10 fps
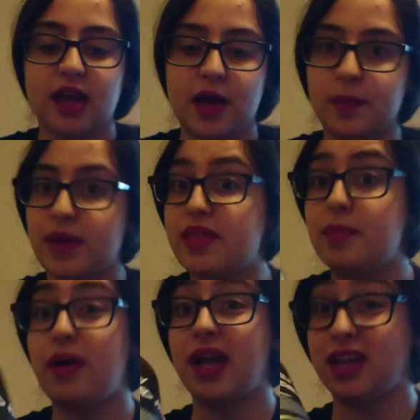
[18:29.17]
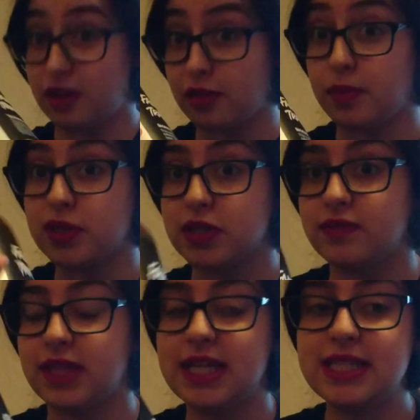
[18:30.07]
Um, and then buying another bottle
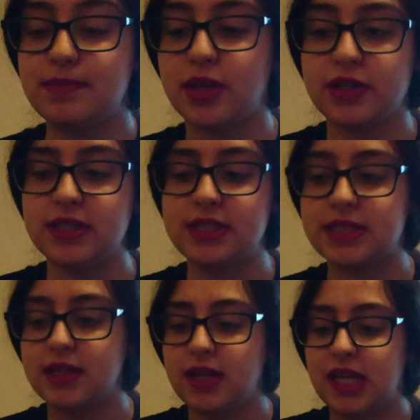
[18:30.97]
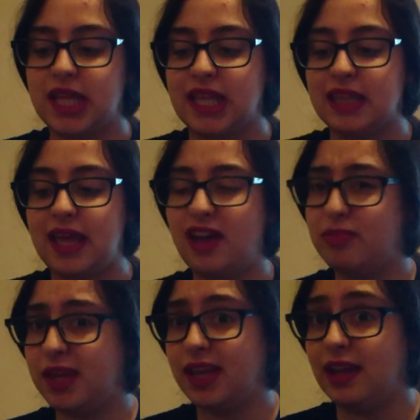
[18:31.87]
of this because there
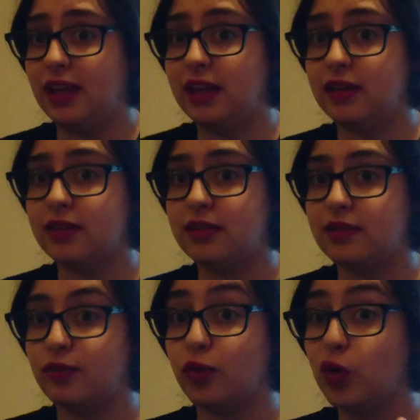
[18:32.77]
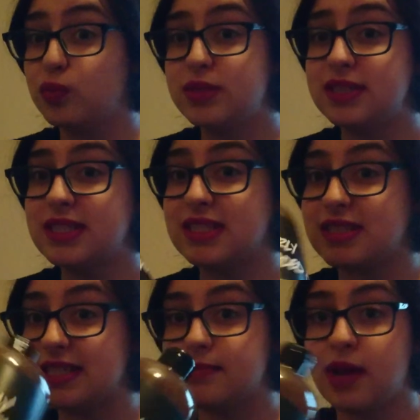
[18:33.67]
have been rumours that
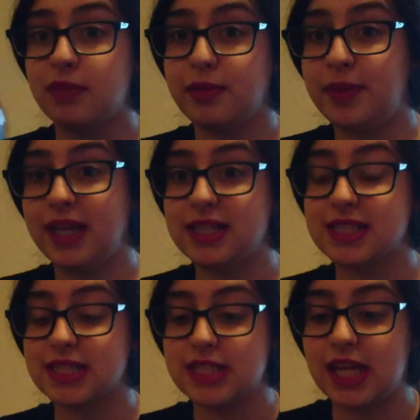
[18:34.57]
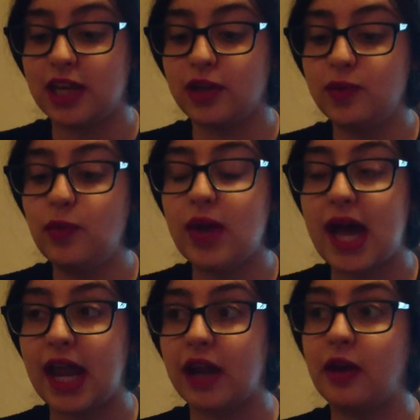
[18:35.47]
this might be being discontinued
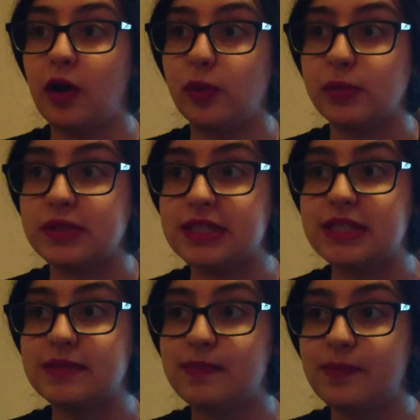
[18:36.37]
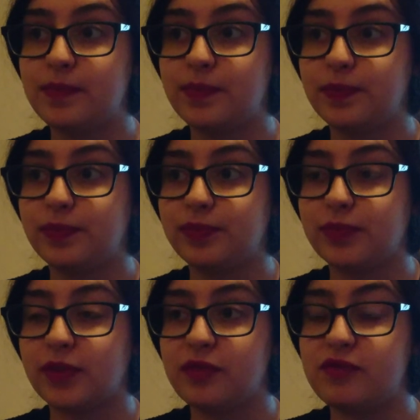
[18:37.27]
and I was
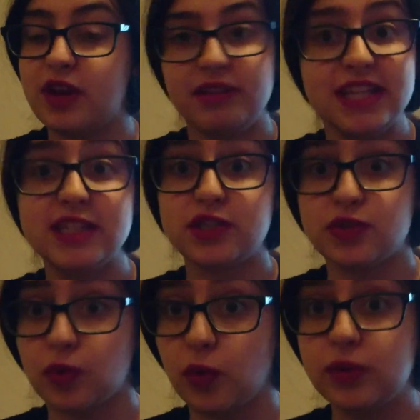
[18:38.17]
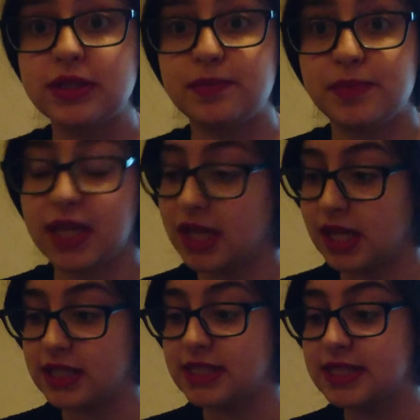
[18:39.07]
very distraught
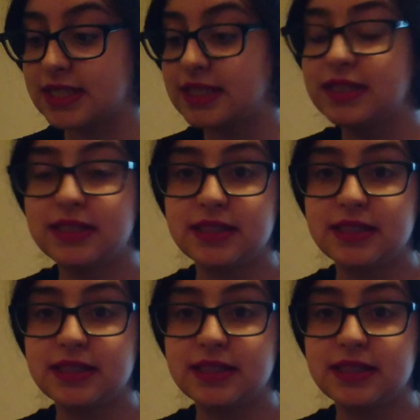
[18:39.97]
because